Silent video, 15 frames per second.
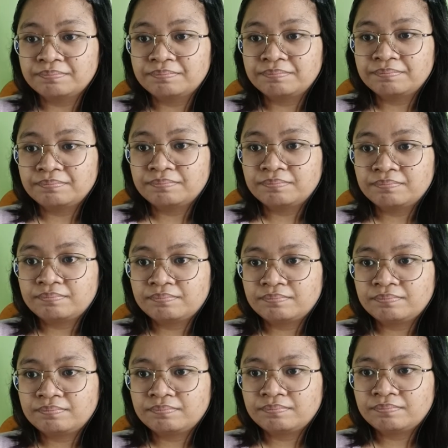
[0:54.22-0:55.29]

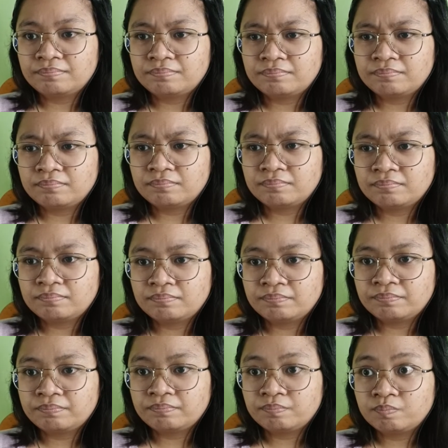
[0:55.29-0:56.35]

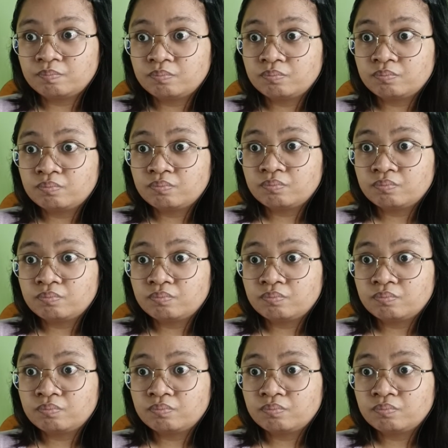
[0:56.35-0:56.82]
(no one is talking)